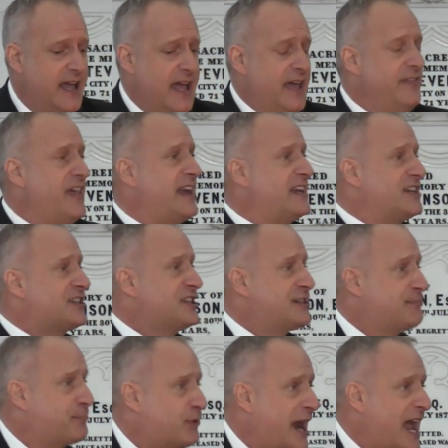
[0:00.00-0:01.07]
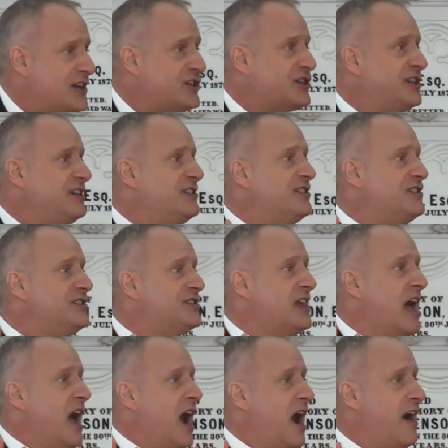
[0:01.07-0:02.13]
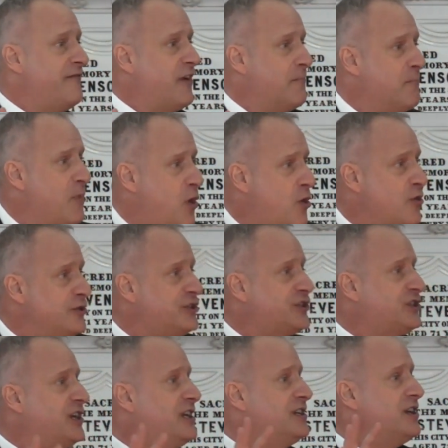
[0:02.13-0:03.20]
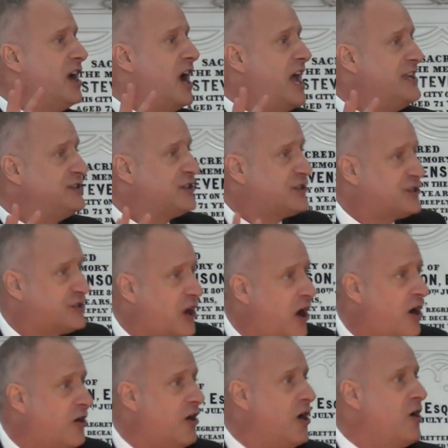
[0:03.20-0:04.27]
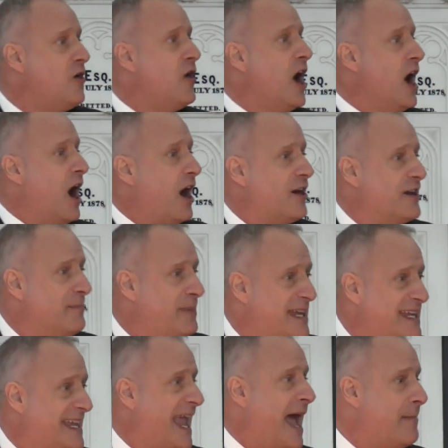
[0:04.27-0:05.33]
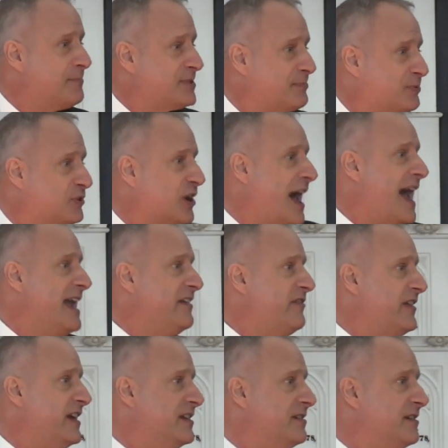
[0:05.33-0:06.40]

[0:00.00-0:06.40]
that expressions of emotion and sorrow are to be kept private.